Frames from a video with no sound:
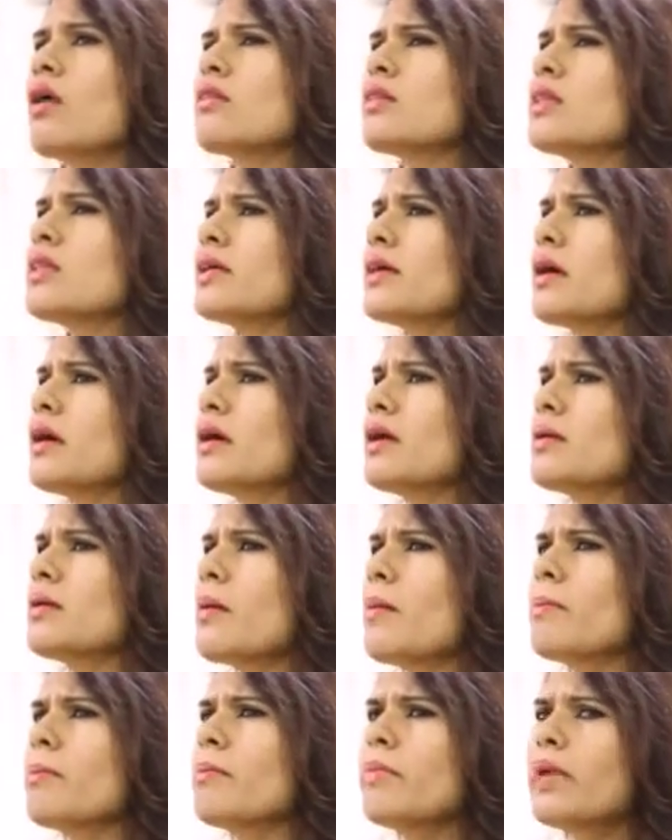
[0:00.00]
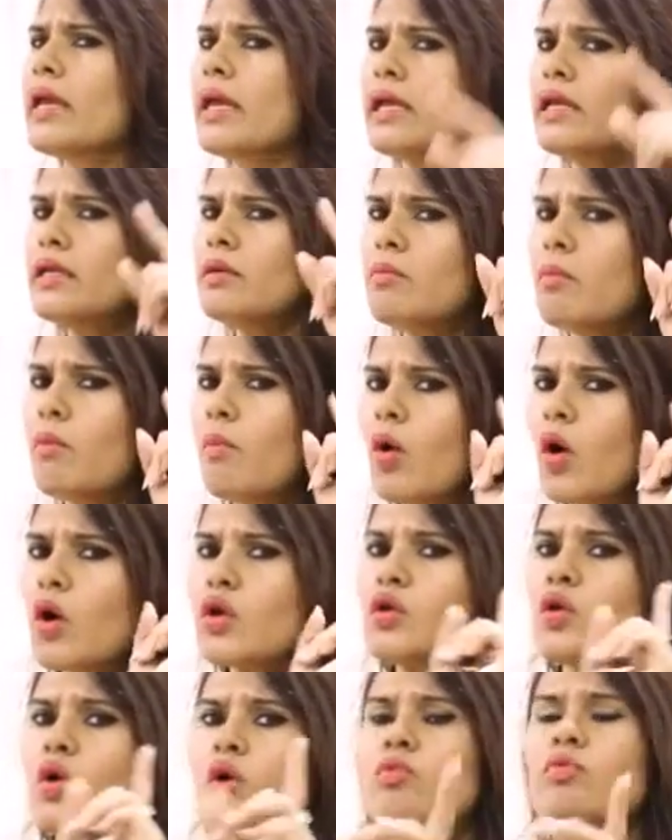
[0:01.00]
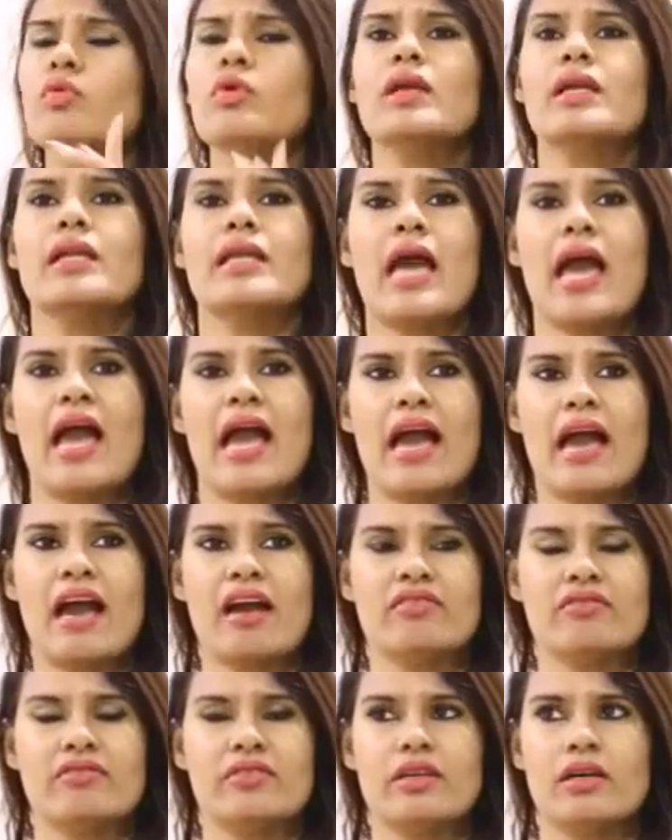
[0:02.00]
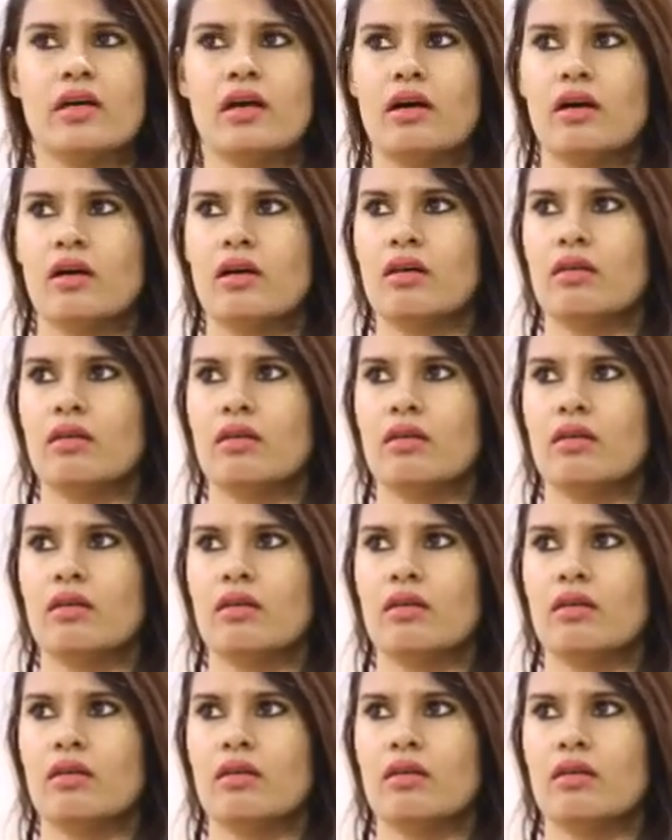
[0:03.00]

their main motto will have the